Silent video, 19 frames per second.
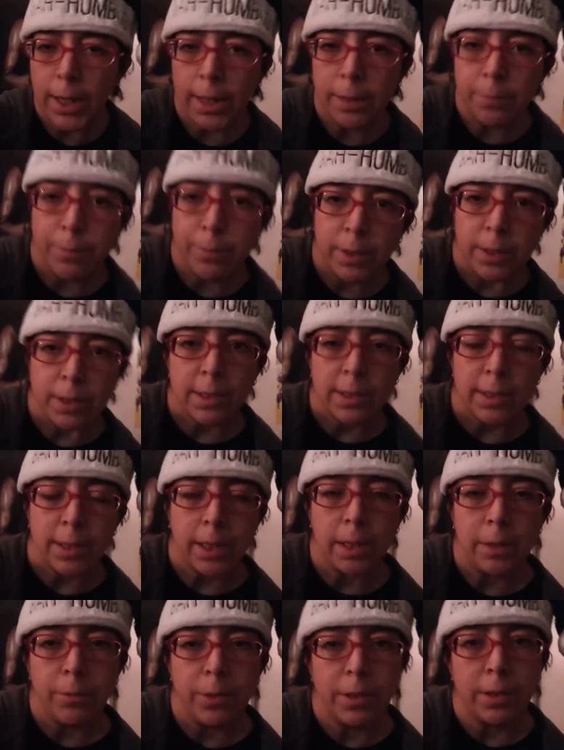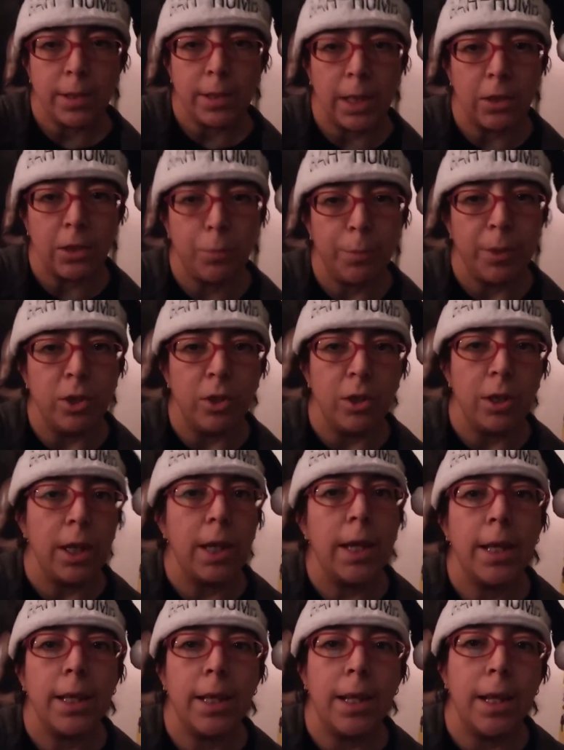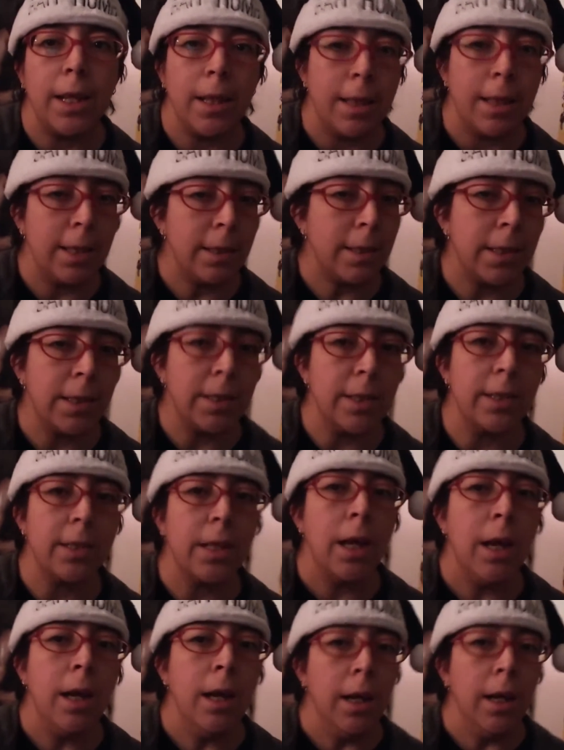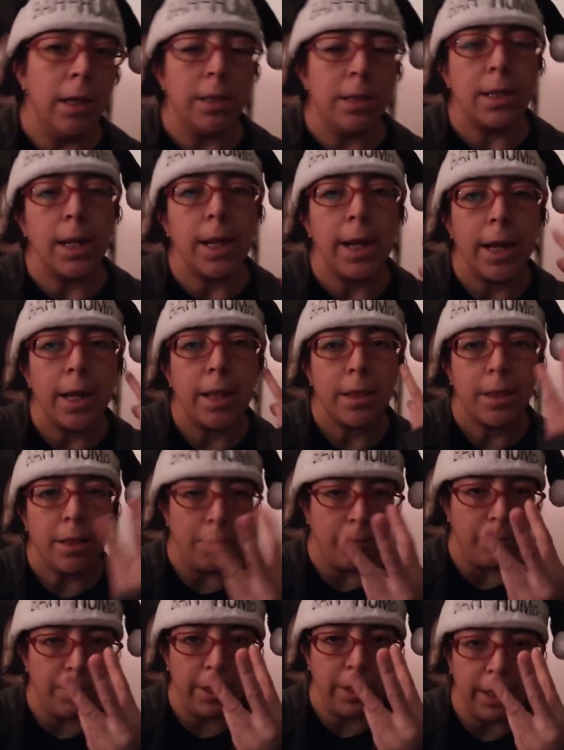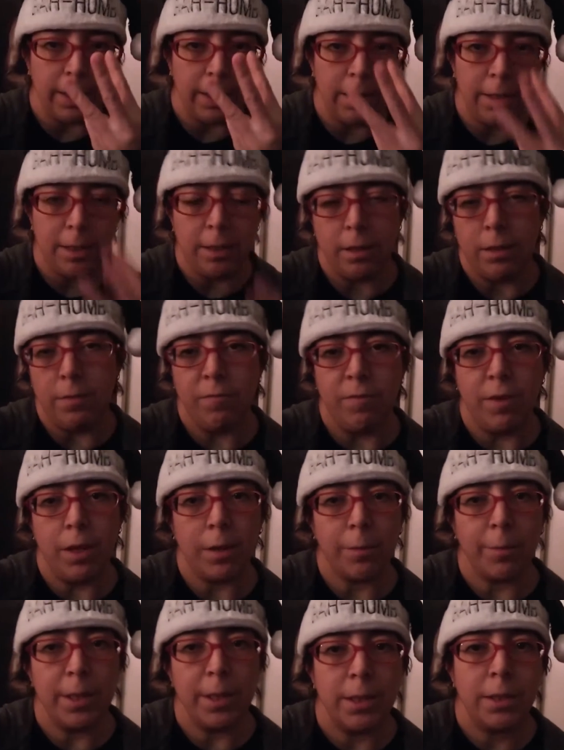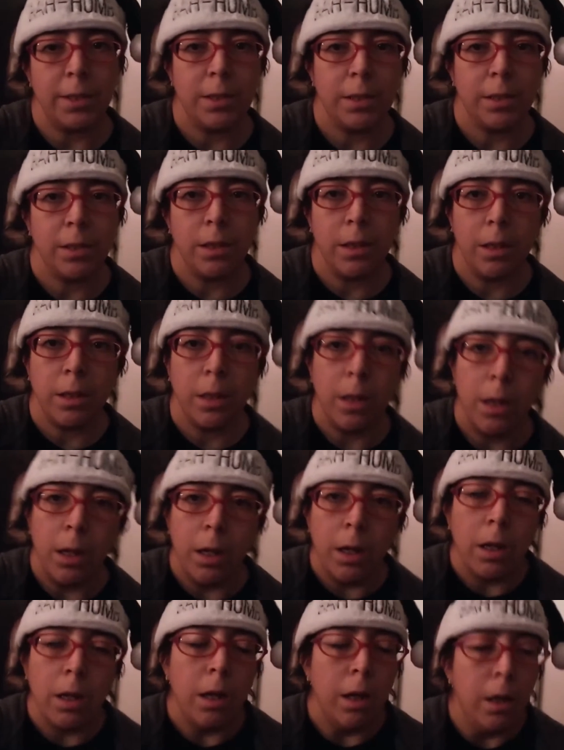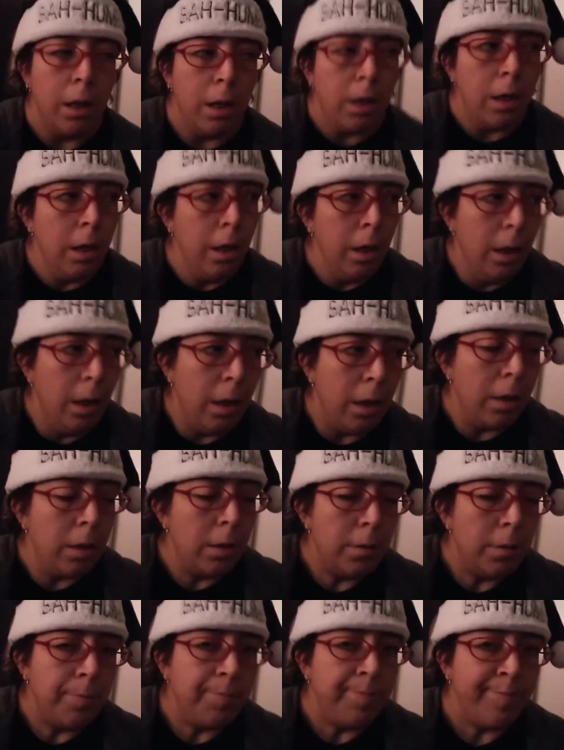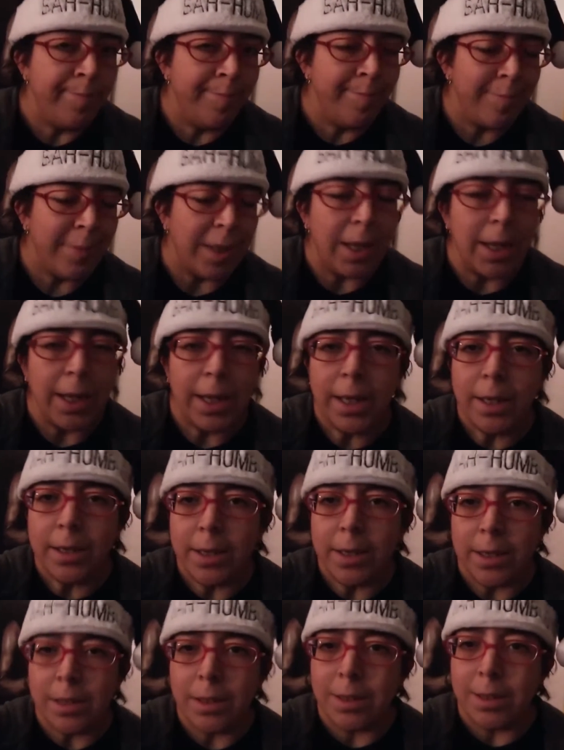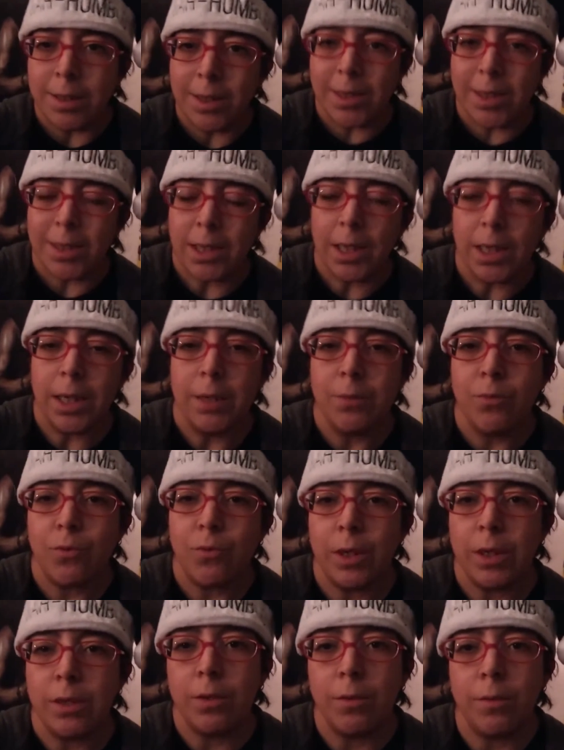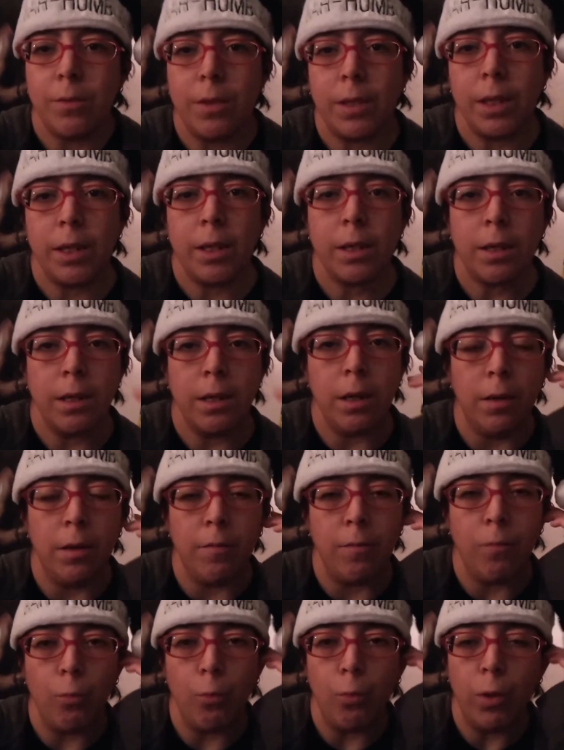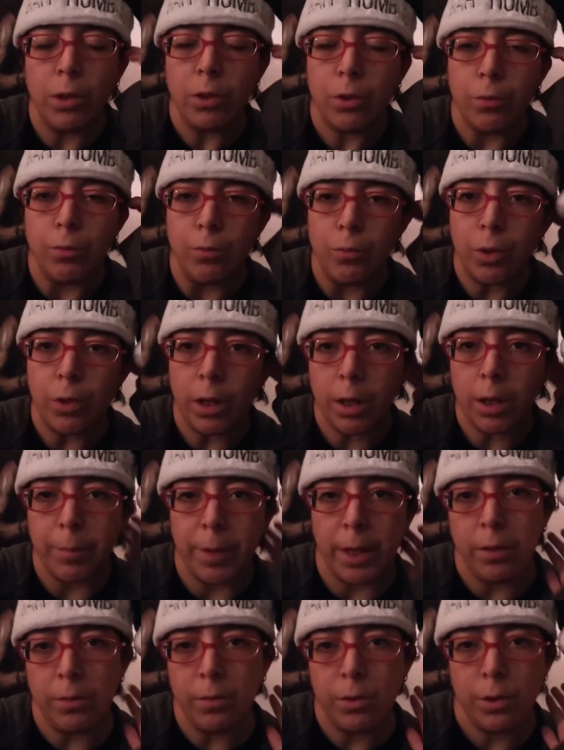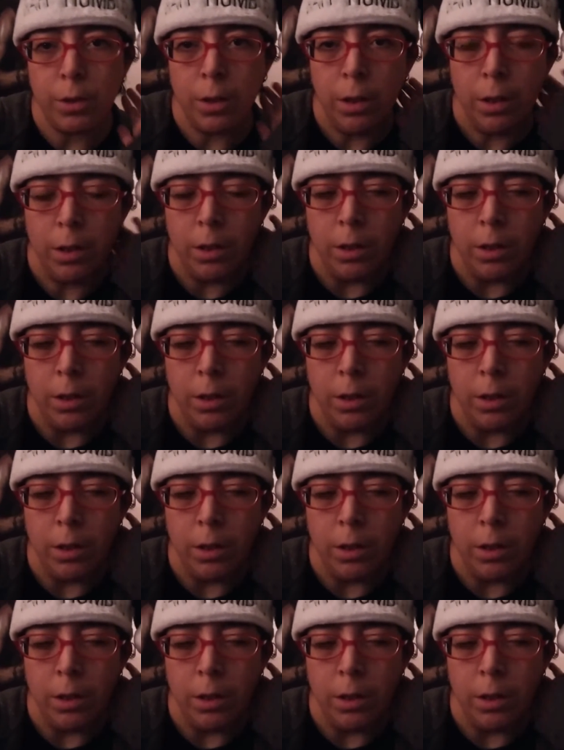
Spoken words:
Hi, it's the Tiny One / Bishie, and this is day 3 of vlogmas. I had a time trying to think of what to talk about